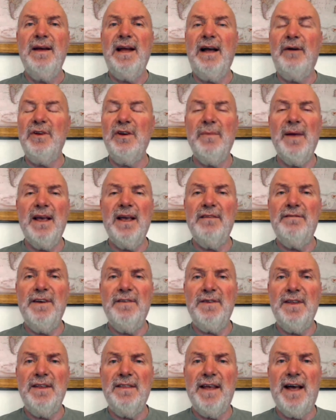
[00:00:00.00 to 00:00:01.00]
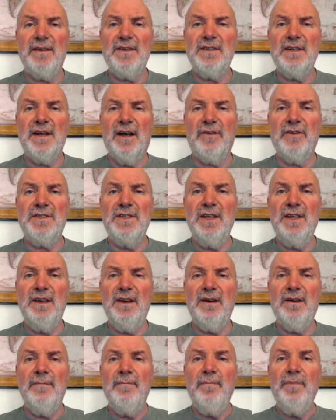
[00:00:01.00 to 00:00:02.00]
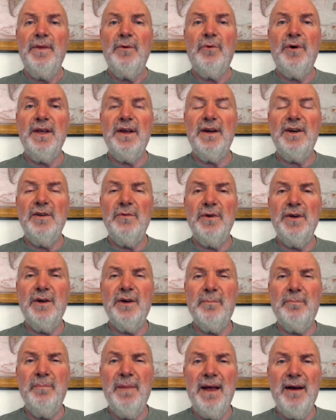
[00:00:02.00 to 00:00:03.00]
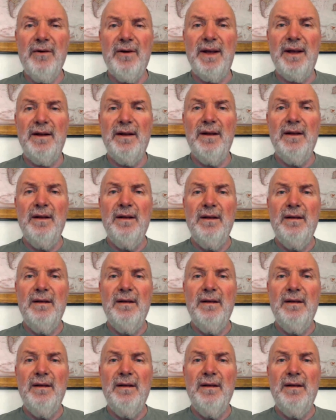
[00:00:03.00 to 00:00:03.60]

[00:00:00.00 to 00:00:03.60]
Now, when you're making $50,000 a year, what are you going to do when you're married?